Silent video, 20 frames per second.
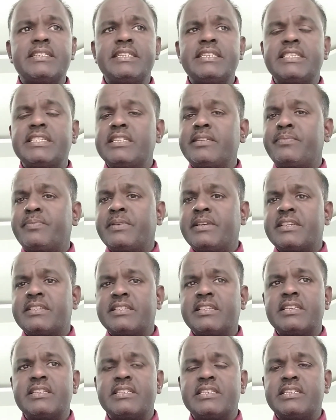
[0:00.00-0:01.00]
is
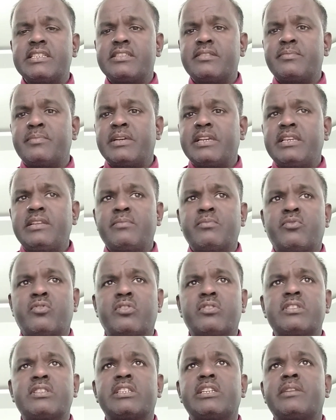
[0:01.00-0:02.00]
definitions is many
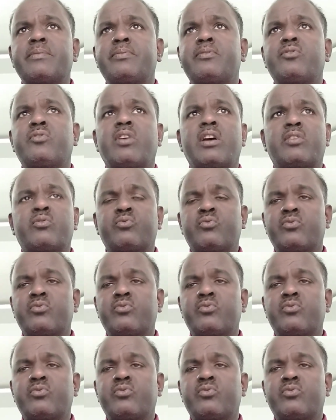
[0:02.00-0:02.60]
more. If you